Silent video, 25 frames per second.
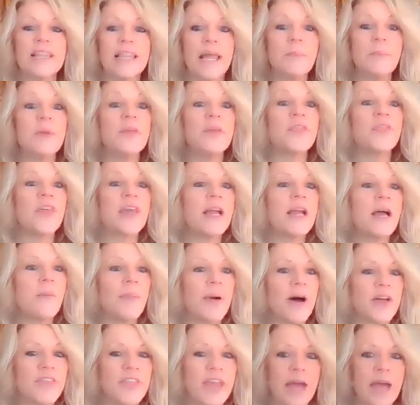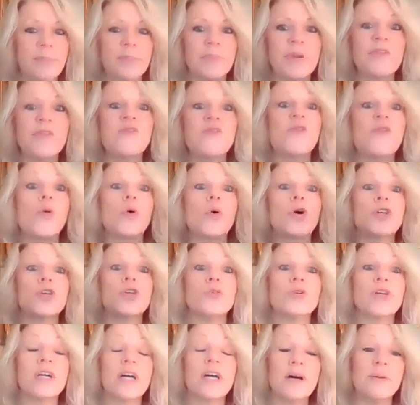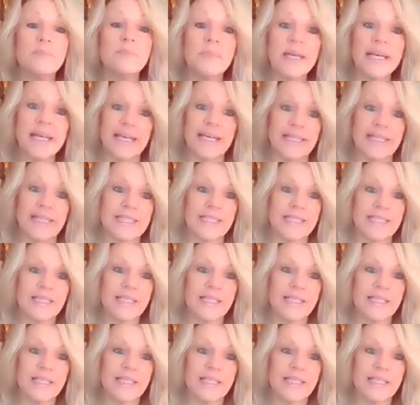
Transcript: Let me think about that before you commit.